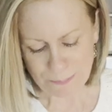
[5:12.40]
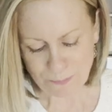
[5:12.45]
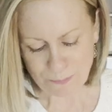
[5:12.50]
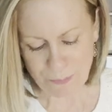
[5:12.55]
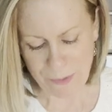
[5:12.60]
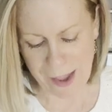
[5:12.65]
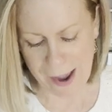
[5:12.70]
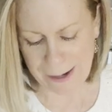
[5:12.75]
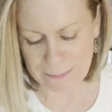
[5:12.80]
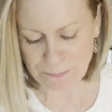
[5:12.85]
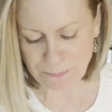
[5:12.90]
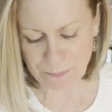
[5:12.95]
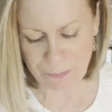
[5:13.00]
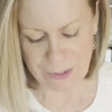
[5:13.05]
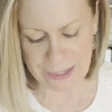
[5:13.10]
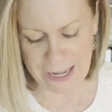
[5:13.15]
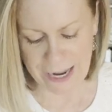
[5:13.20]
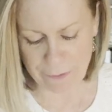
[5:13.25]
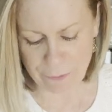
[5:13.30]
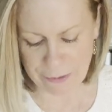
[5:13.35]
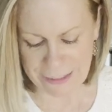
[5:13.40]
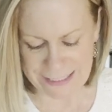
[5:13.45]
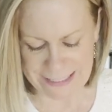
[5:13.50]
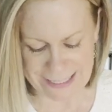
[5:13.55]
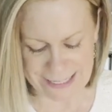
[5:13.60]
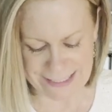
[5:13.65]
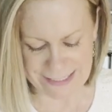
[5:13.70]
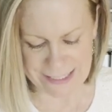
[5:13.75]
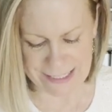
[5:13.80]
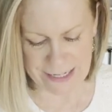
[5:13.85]
Yeah, you can't really
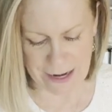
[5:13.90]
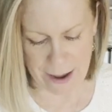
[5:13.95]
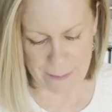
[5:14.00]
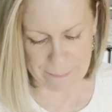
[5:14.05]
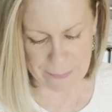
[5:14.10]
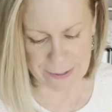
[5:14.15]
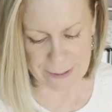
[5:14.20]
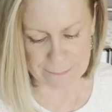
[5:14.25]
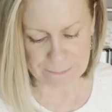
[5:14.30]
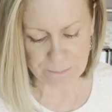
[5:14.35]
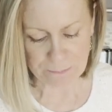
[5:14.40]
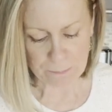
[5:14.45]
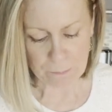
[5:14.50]
taste the topping.